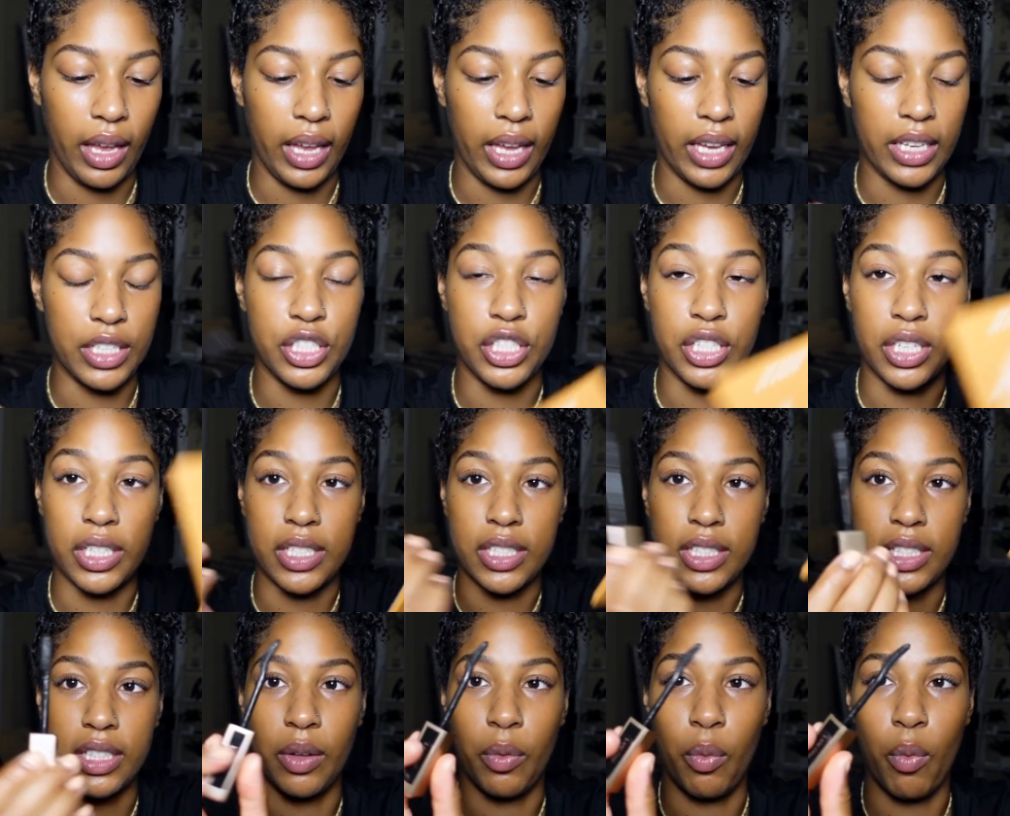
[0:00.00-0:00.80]
It's
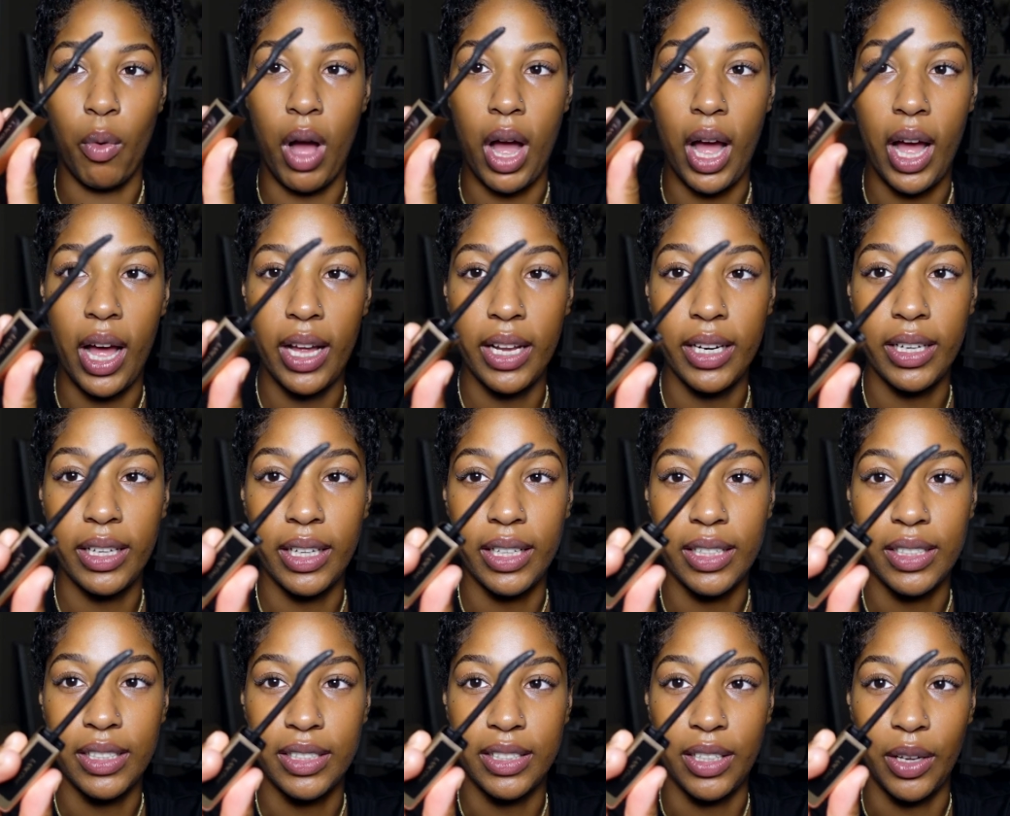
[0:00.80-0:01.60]
just the wand
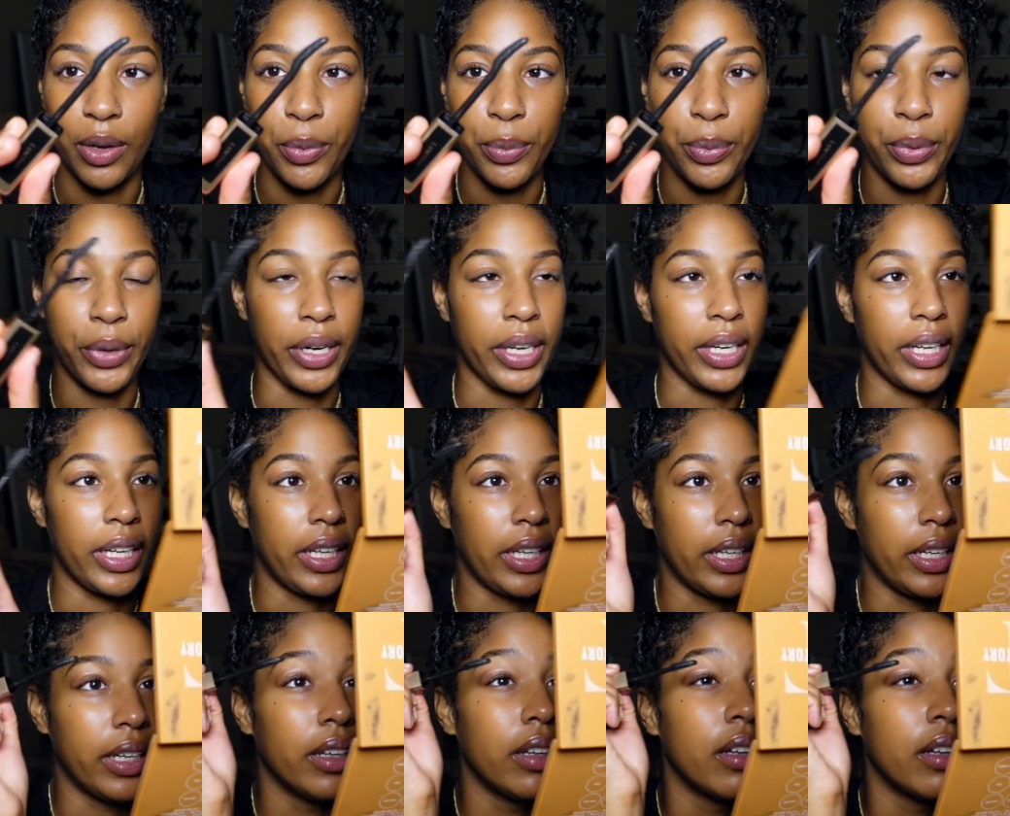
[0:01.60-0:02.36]
is so pretty